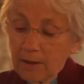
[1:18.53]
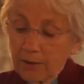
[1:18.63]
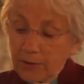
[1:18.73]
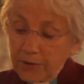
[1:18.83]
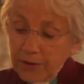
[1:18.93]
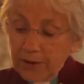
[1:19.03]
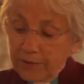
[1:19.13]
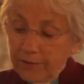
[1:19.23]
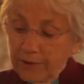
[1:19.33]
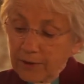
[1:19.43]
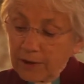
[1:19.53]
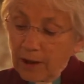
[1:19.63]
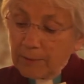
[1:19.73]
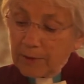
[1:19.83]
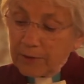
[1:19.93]
The thief
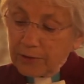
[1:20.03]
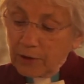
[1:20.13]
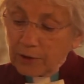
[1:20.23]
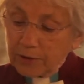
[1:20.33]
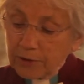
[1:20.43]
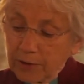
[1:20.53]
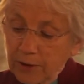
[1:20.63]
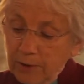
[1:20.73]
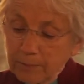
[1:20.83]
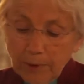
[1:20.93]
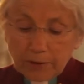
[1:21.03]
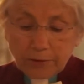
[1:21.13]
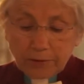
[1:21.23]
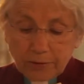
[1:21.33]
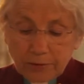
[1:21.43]
cometh not, but
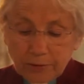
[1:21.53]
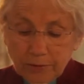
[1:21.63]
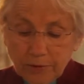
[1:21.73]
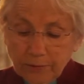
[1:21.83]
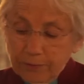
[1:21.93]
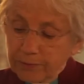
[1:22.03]
to